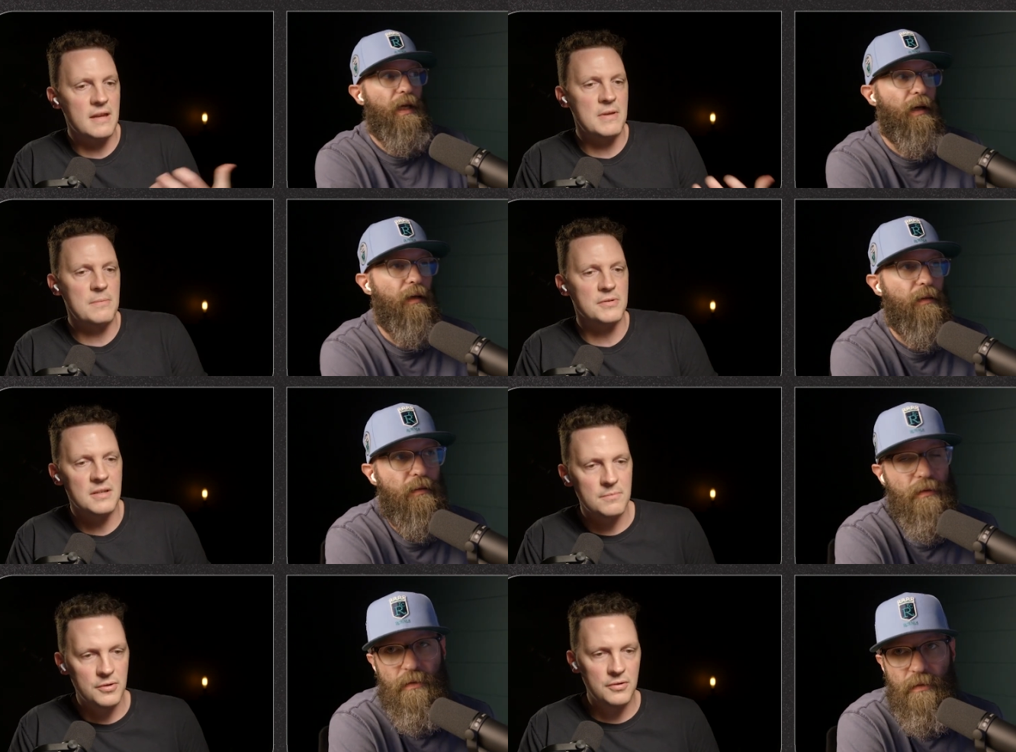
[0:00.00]
Speaker 1: to get yeah. people to
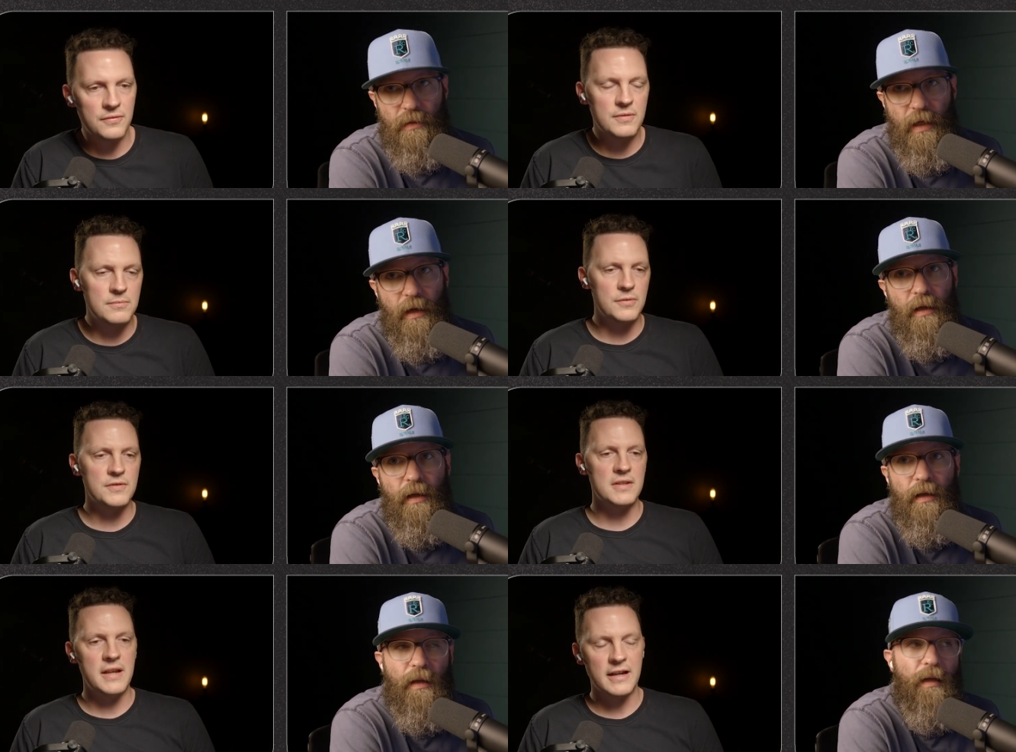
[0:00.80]
move yeah. move to
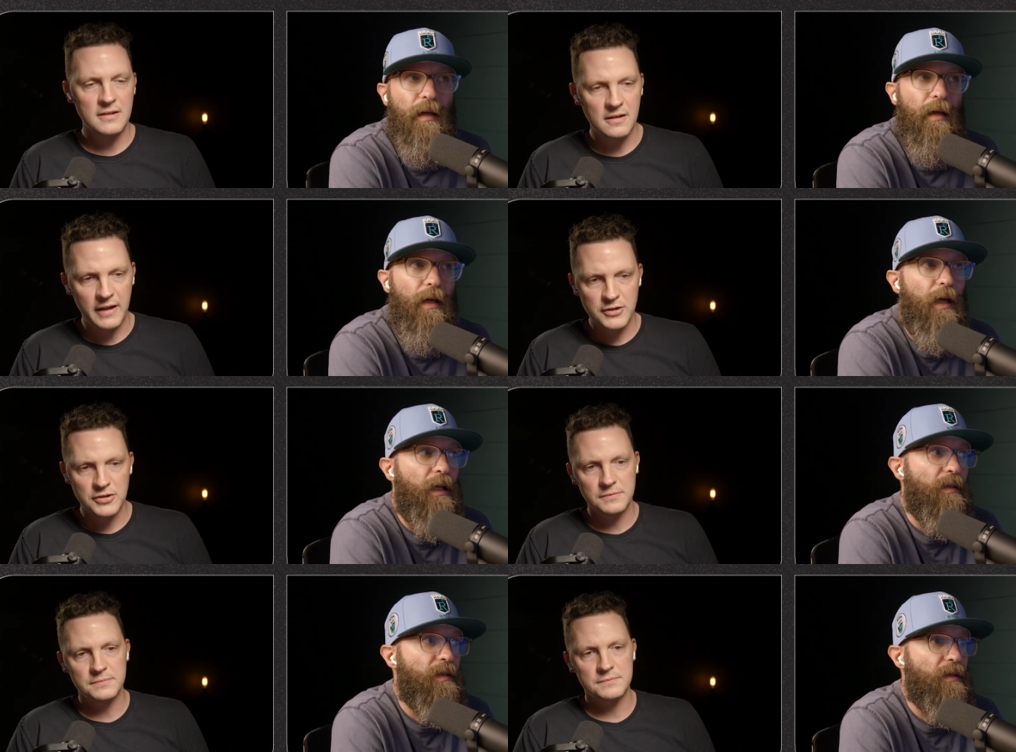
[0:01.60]
the next
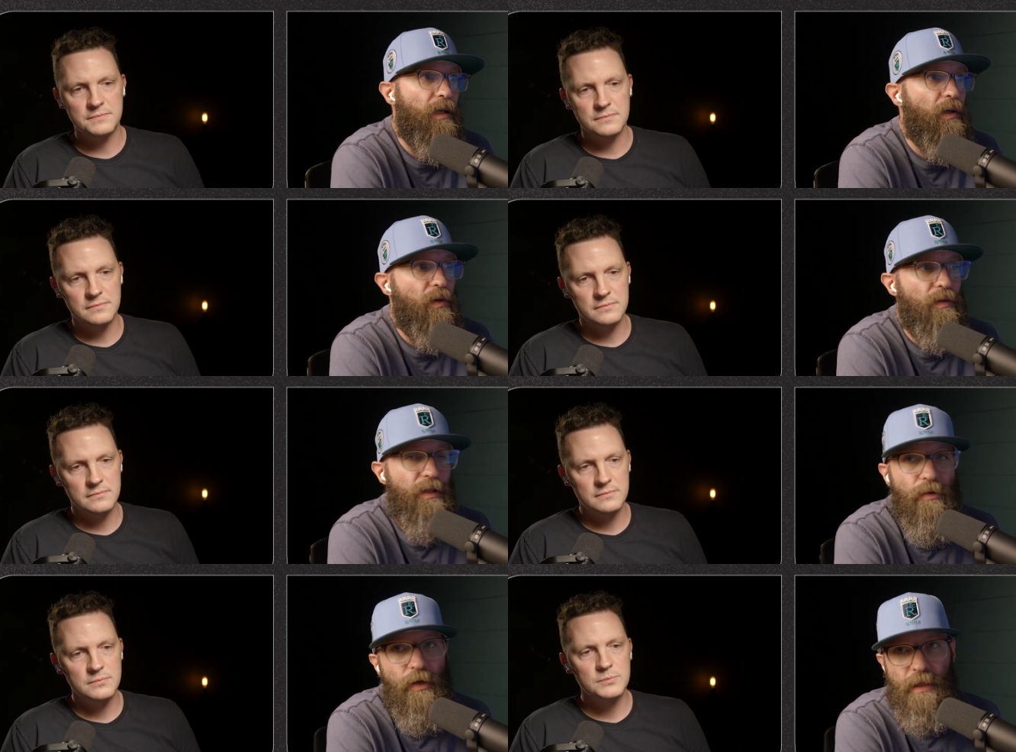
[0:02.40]
collection?
Speaker 2: So,
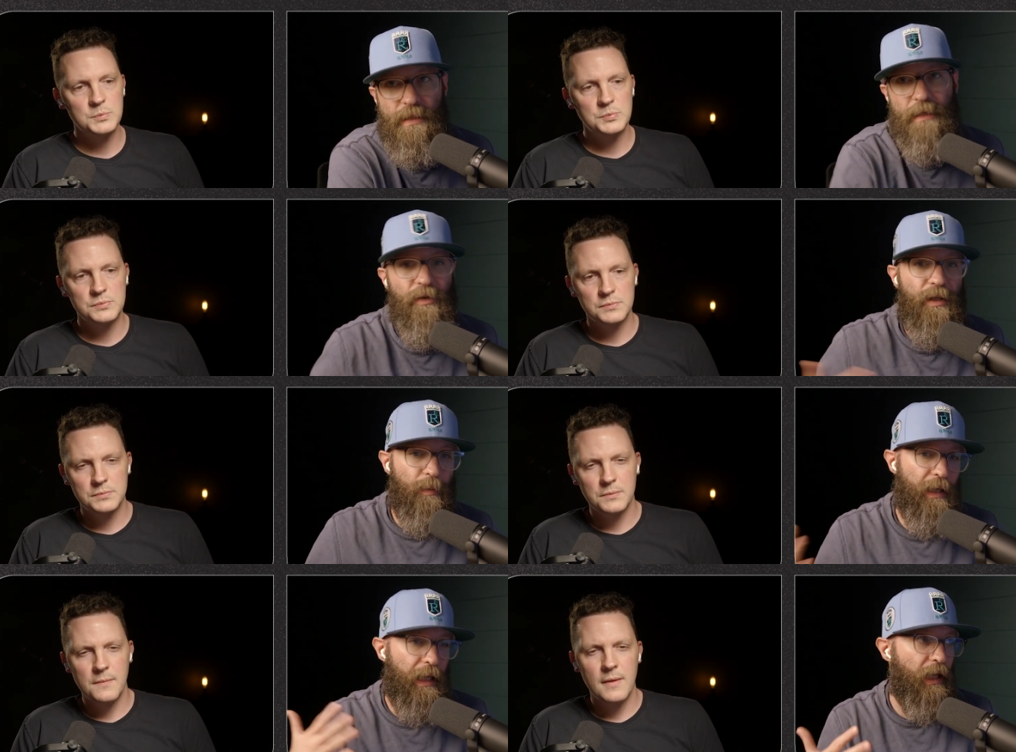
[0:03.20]
so in our example at the
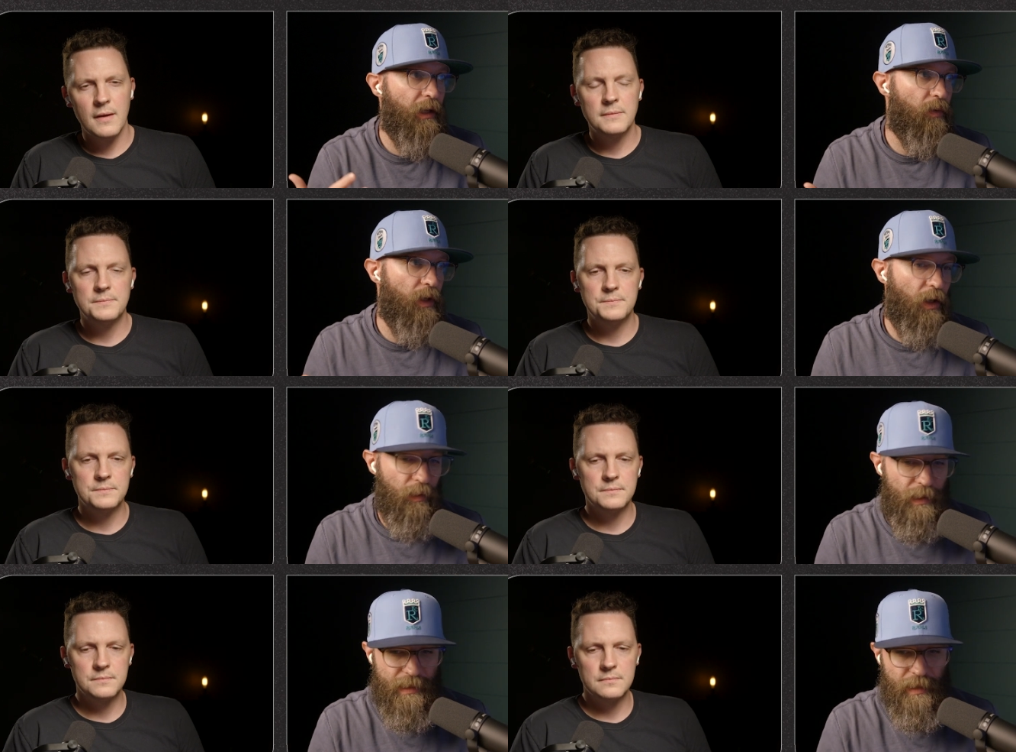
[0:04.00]
beginning, you know,
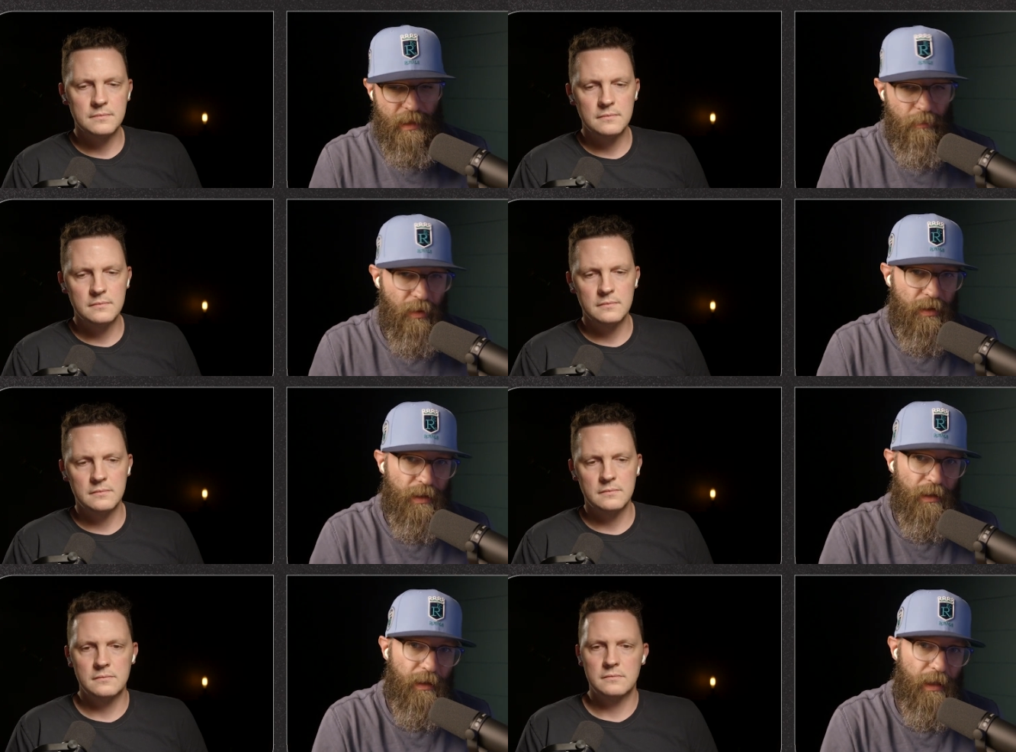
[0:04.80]
we said that a
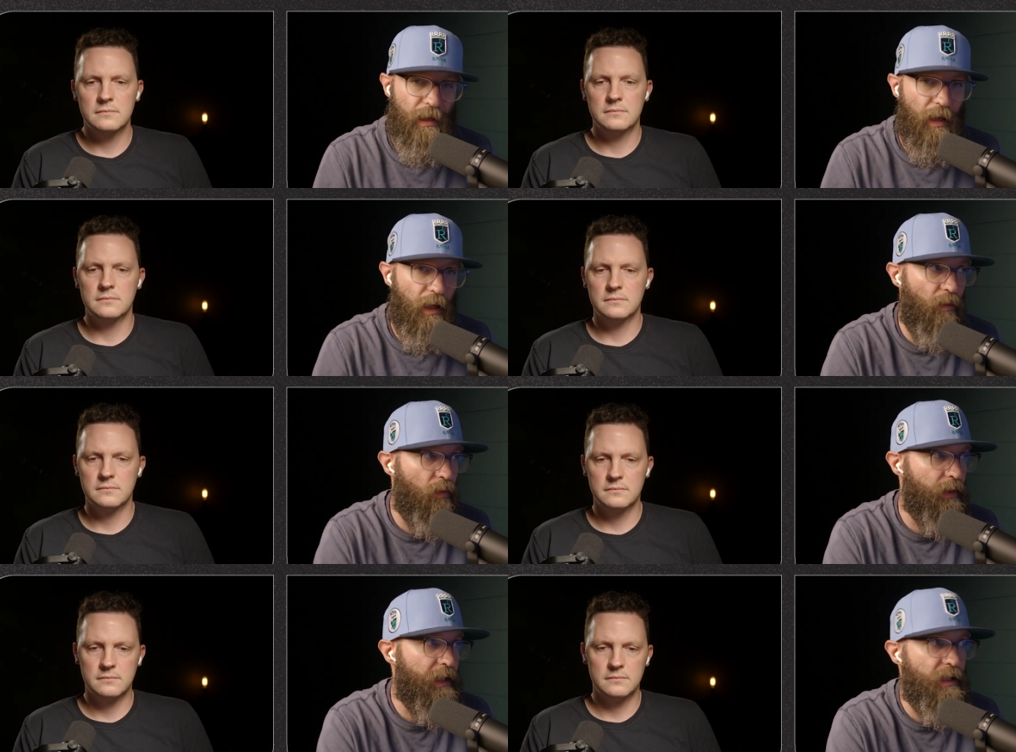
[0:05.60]
person uh,
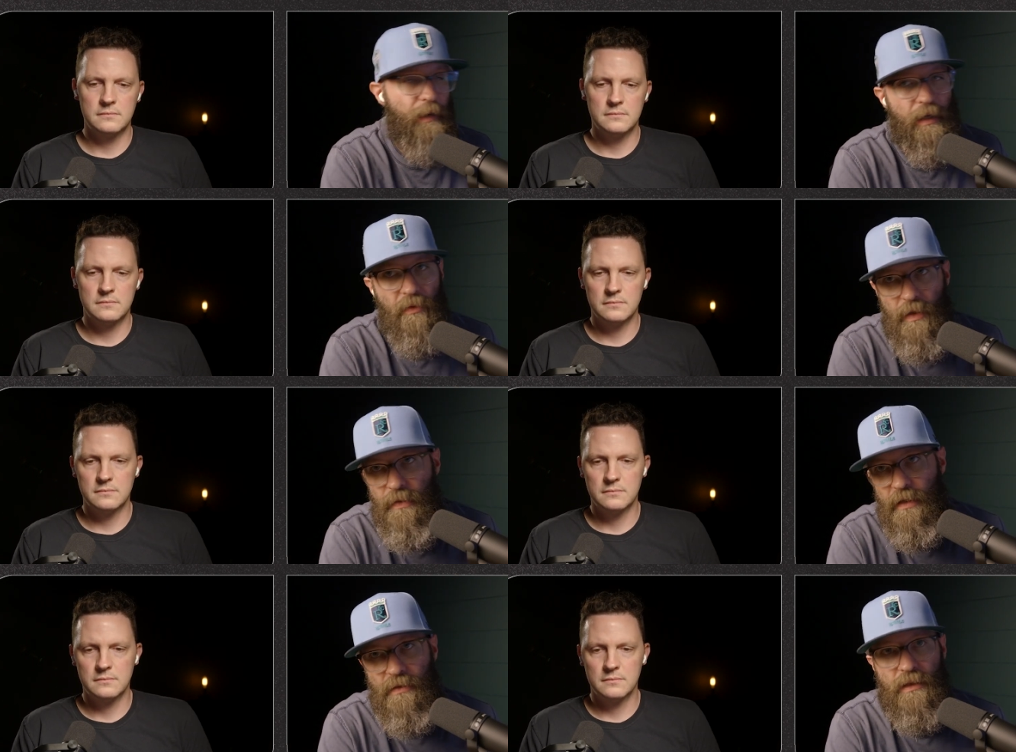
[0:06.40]
needs to make three
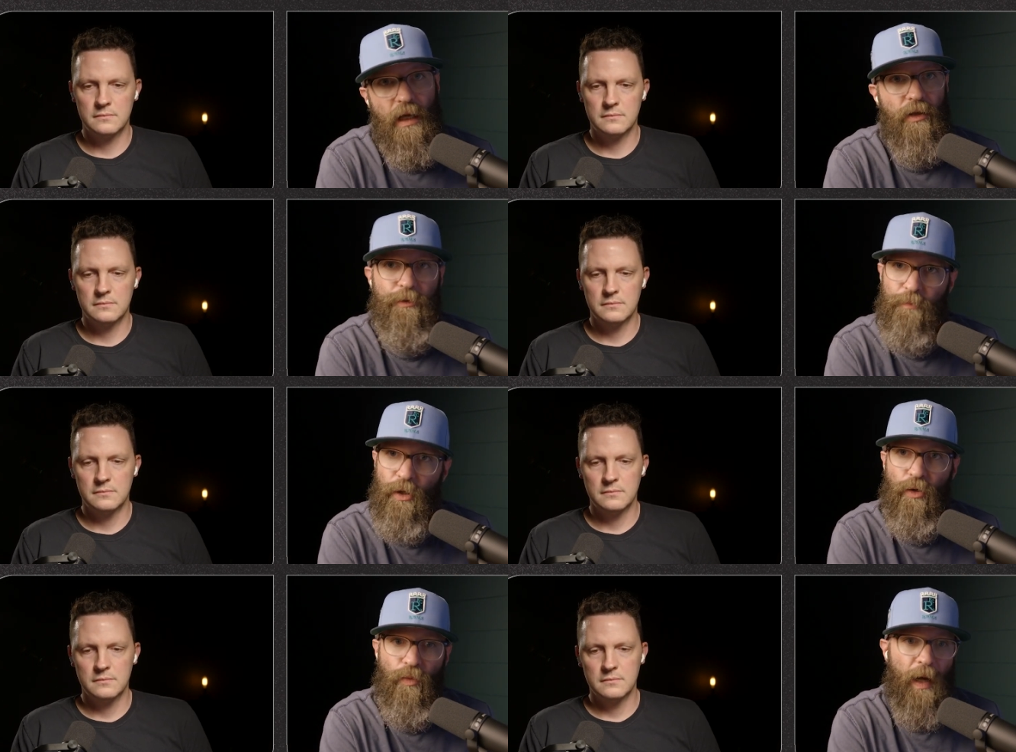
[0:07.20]
thousand dollars per